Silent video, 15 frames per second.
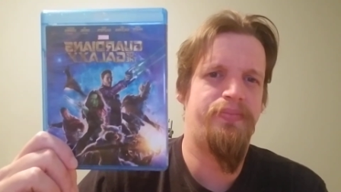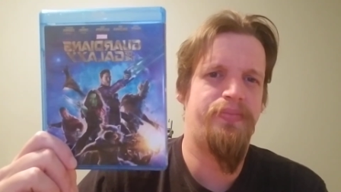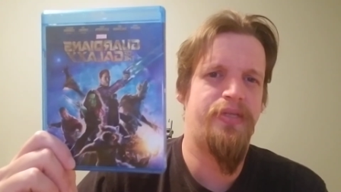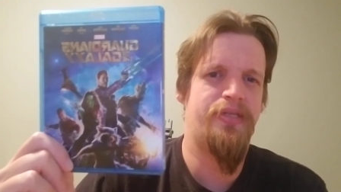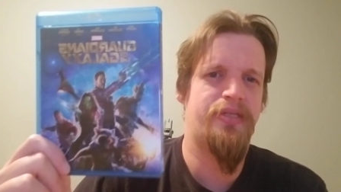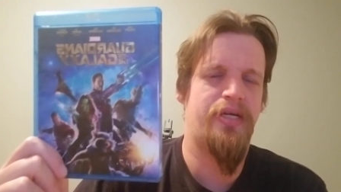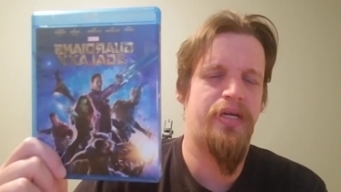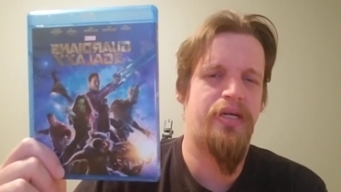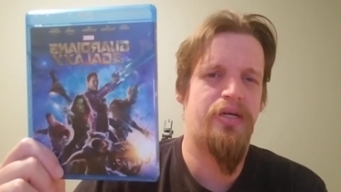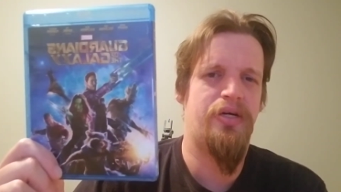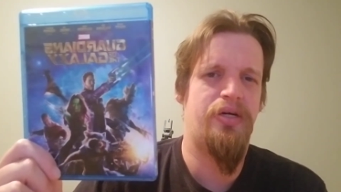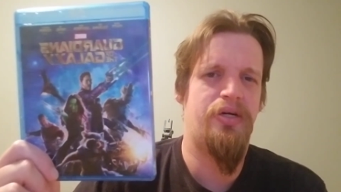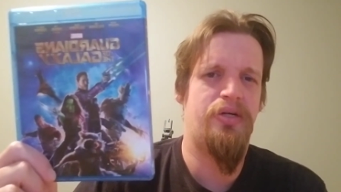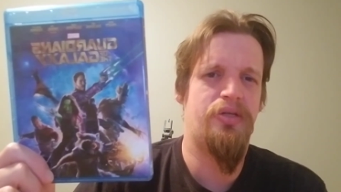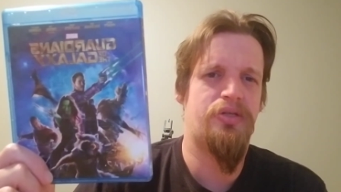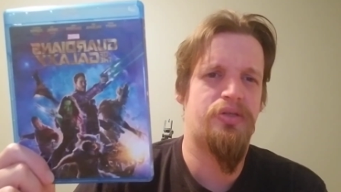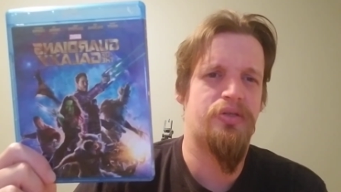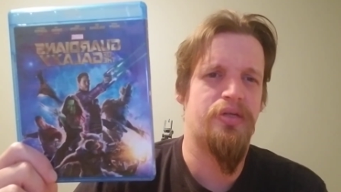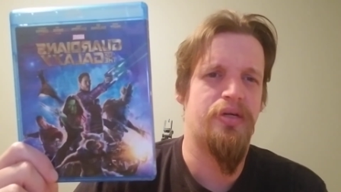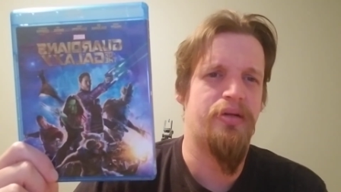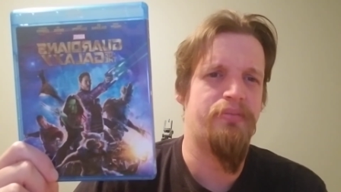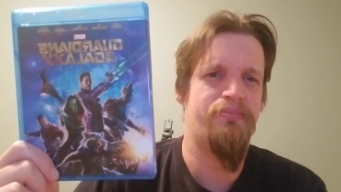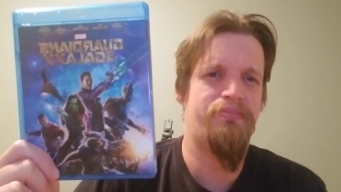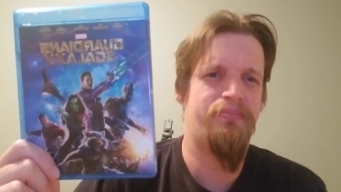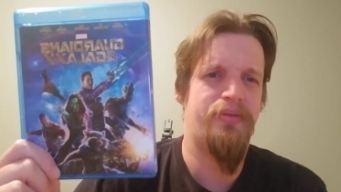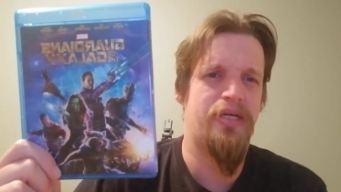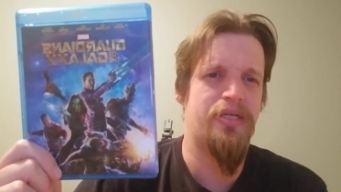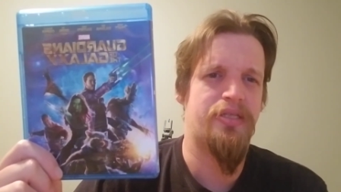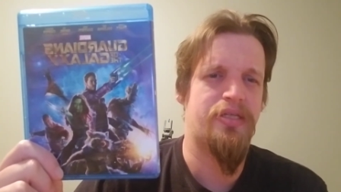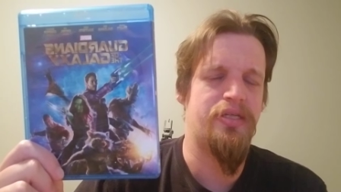He's like Ultron,
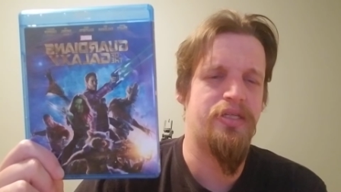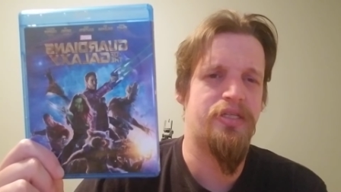basically.